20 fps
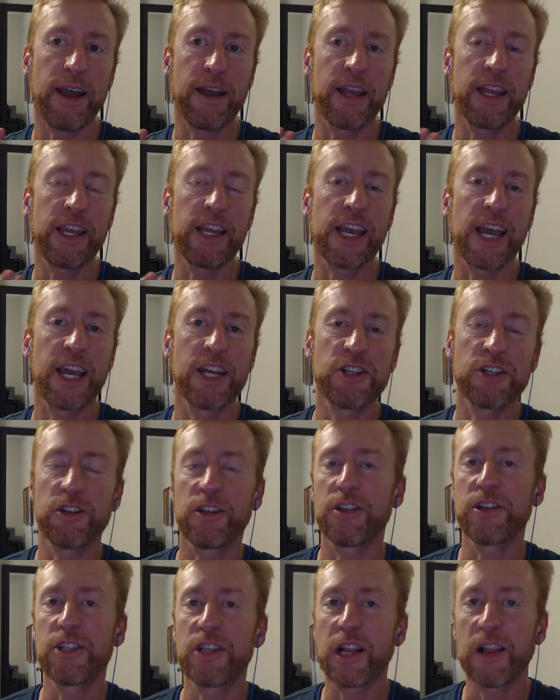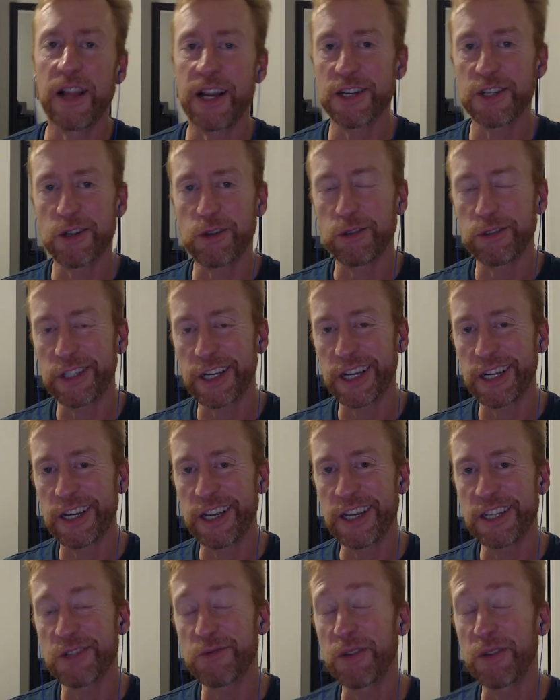engage in all these classical techniques.